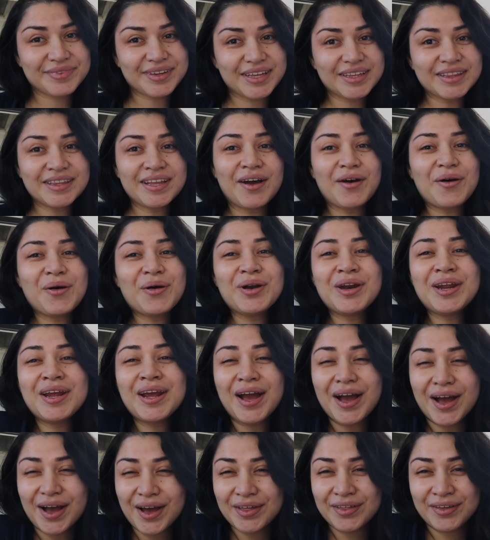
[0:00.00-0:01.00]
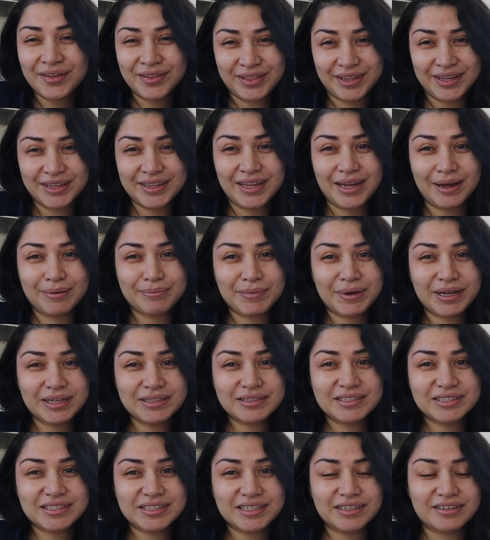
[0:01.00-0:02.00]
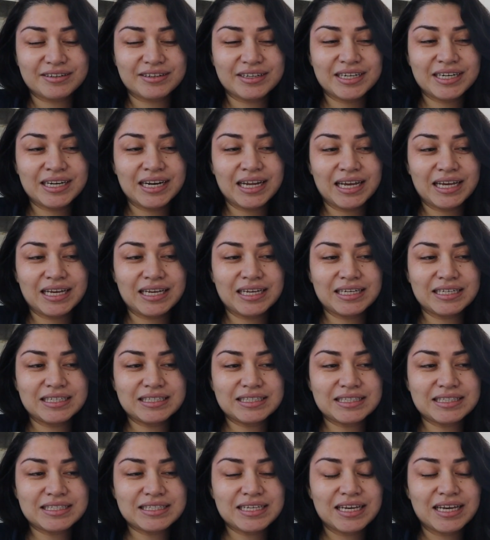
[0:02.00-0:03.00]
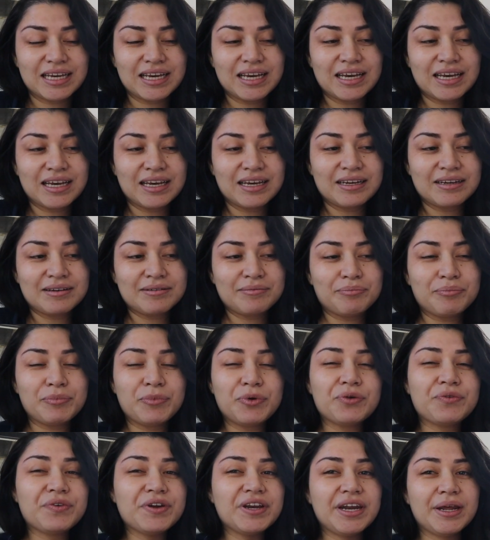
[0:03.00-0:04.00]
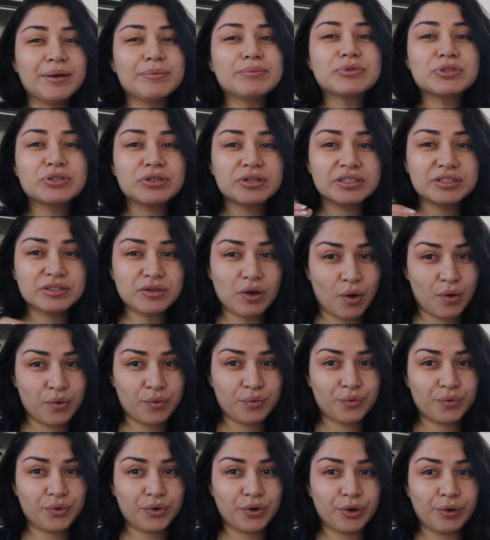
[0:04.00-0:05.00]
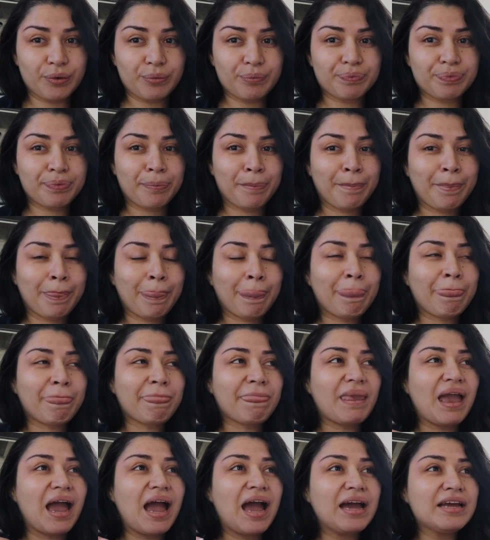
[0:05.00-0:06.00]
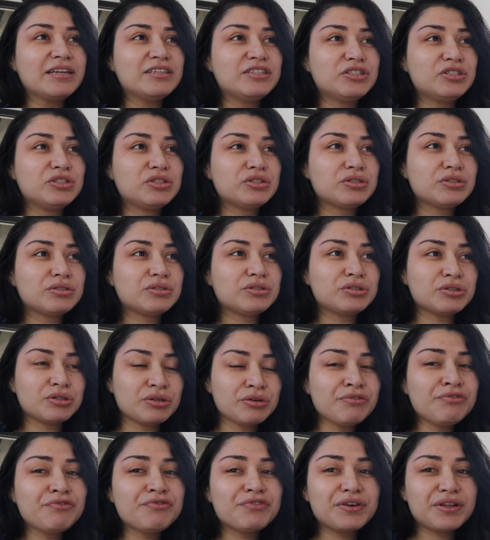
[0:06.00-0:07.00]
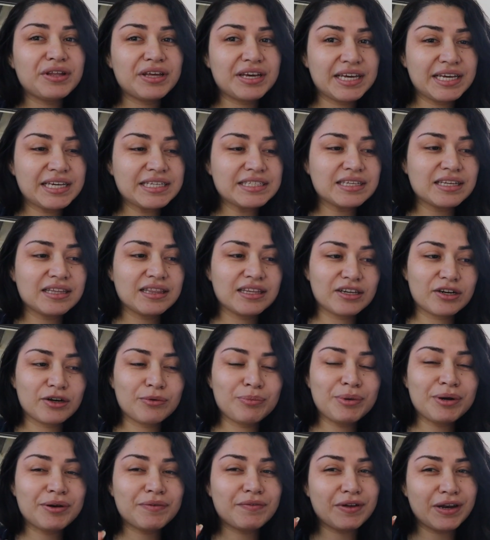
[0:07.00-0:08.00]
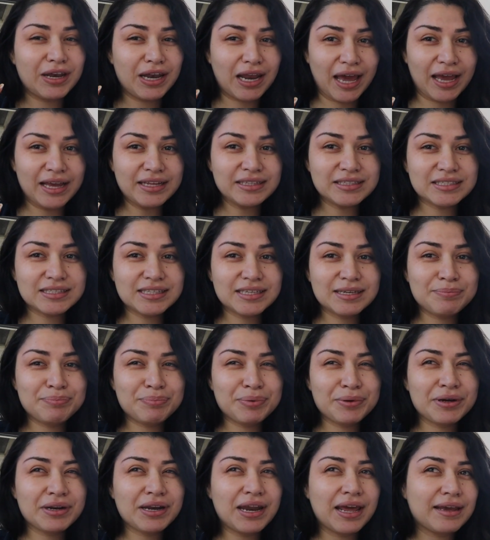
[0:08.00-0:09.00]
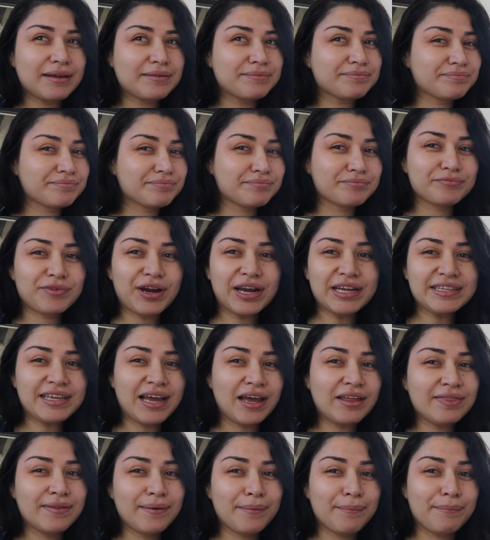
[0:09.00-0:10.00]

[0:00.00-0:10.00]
The only other thing that I'm considering is moving him to his own room. I do feel like he's a little bit of a light sleeper, like right down the